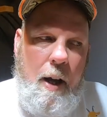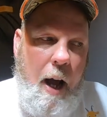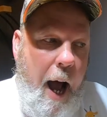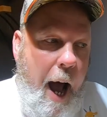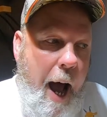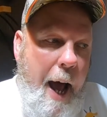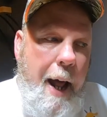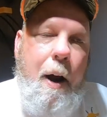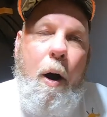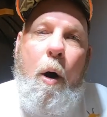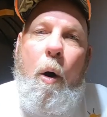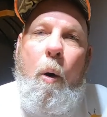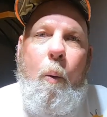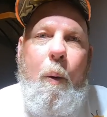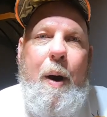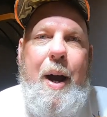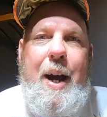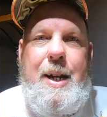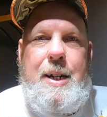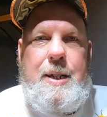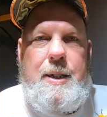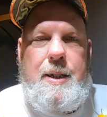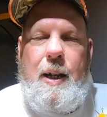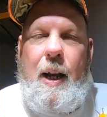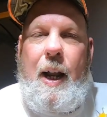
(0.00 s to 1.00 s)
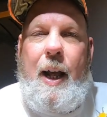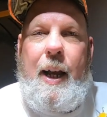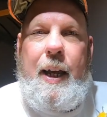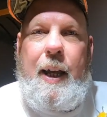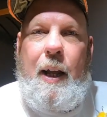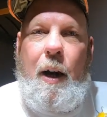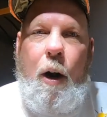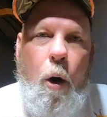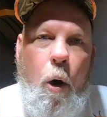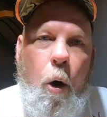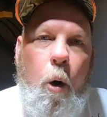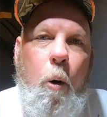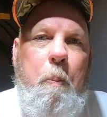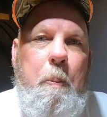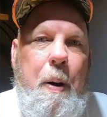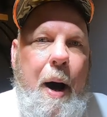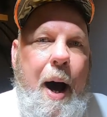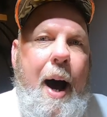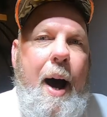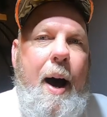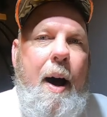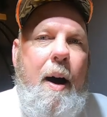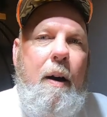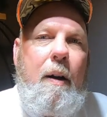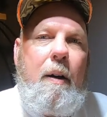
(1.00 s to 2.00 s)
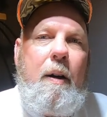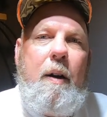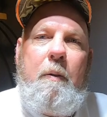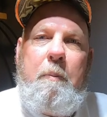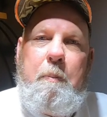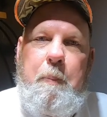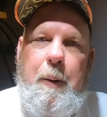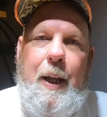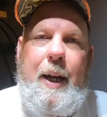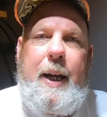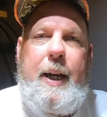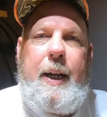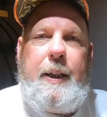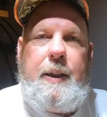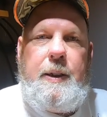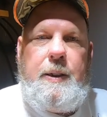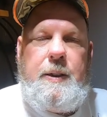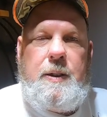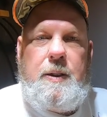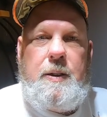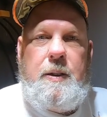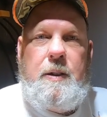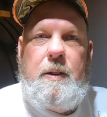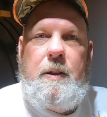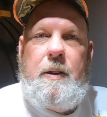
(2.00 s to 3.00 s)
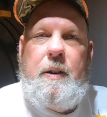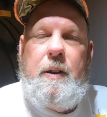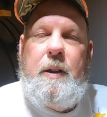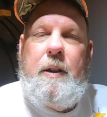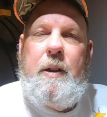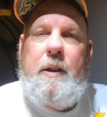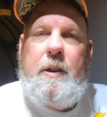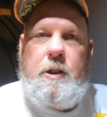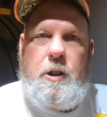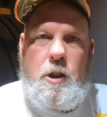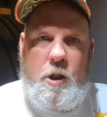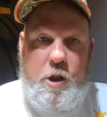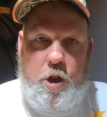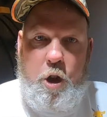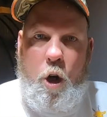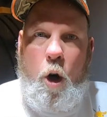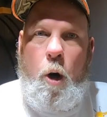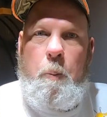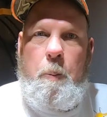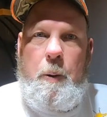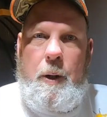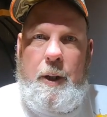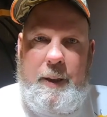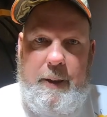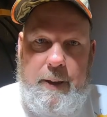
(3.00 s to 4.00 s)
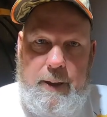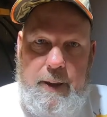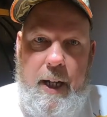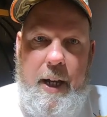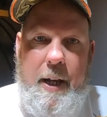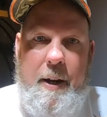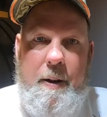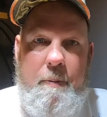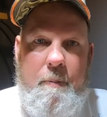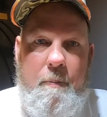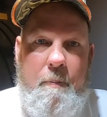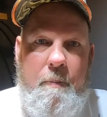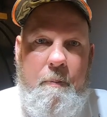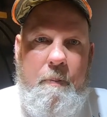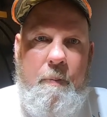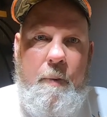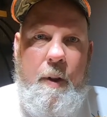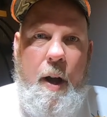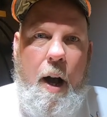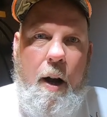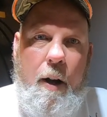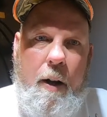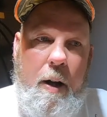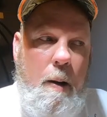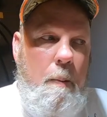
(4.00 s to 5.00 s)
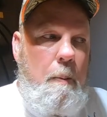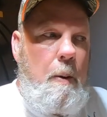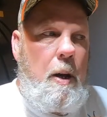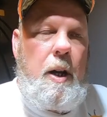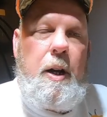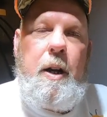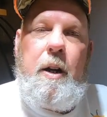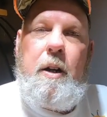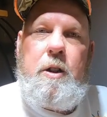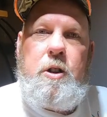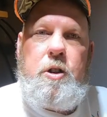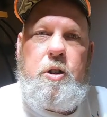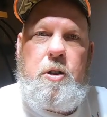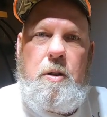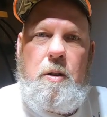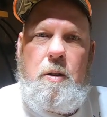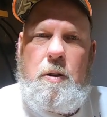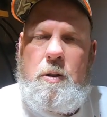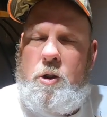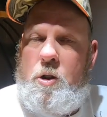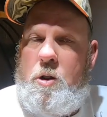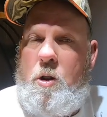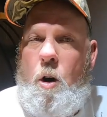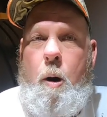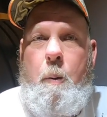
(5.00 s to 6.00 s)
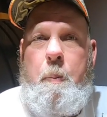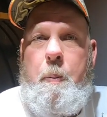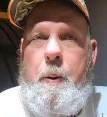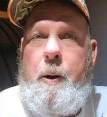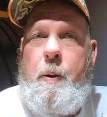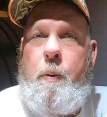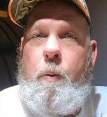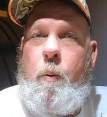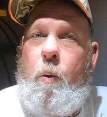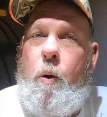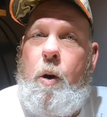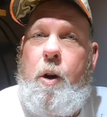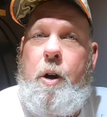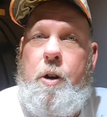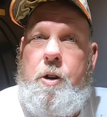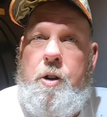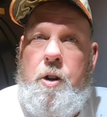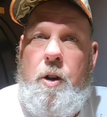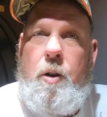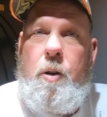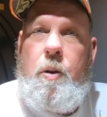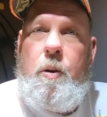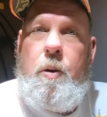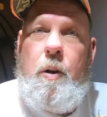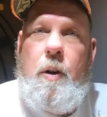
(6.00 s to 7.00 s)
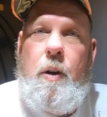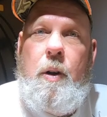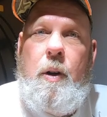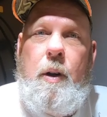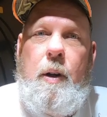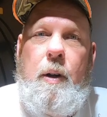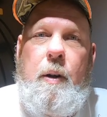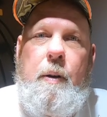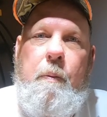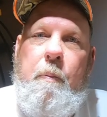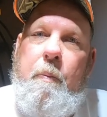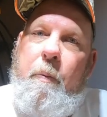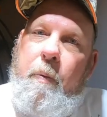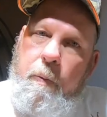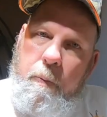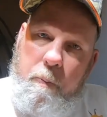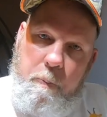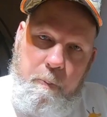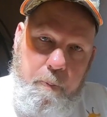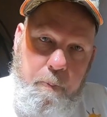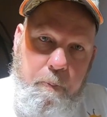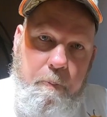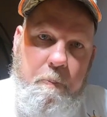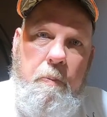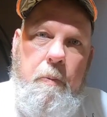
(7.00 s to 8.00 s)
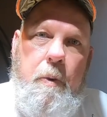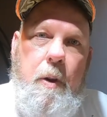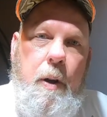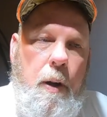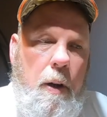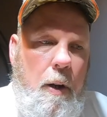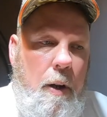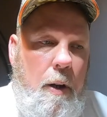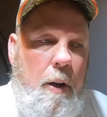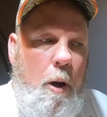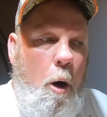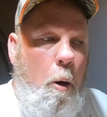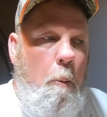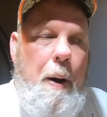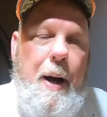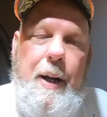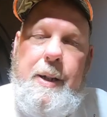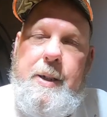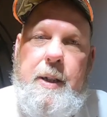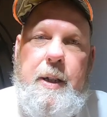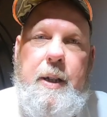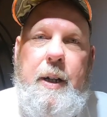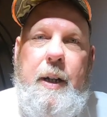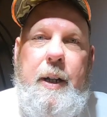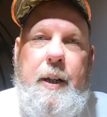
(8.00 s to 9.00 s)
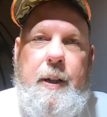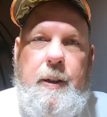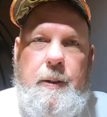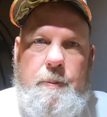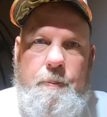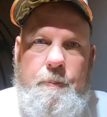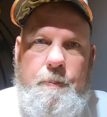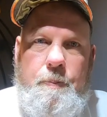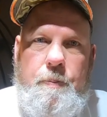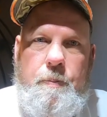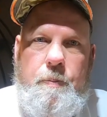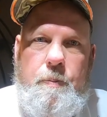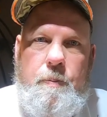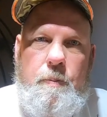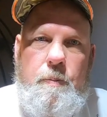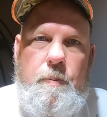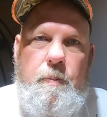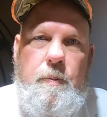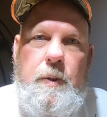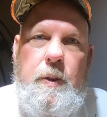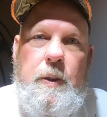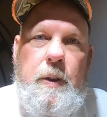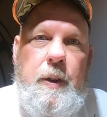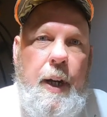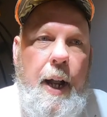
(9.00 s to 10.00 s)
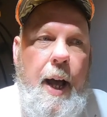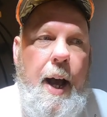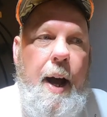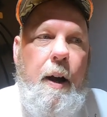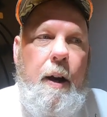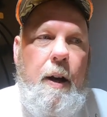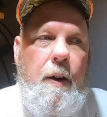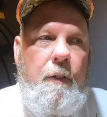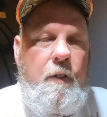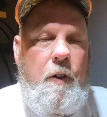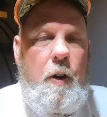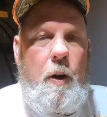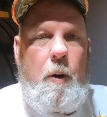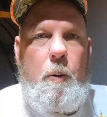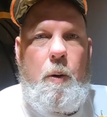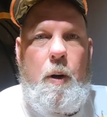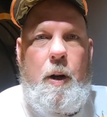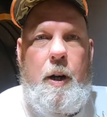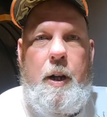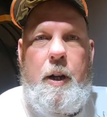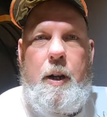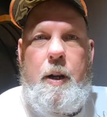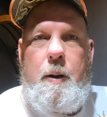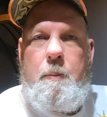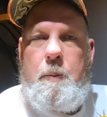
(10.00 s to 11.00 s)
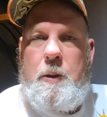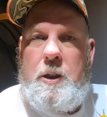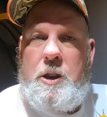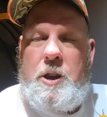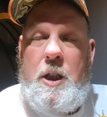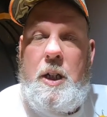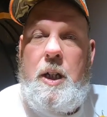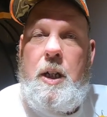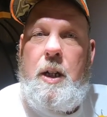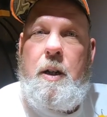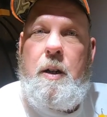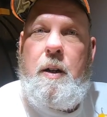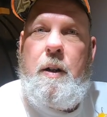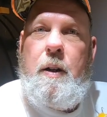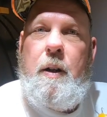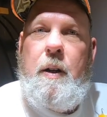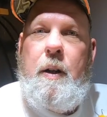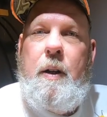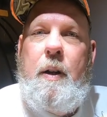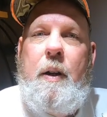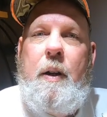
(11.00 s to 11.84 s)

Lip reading: I don't wait until I get a whole pile of blades to sharpen and setting. I'll come in here, sharpen 1 or 2, go back to cutting. Now, if you're running a machine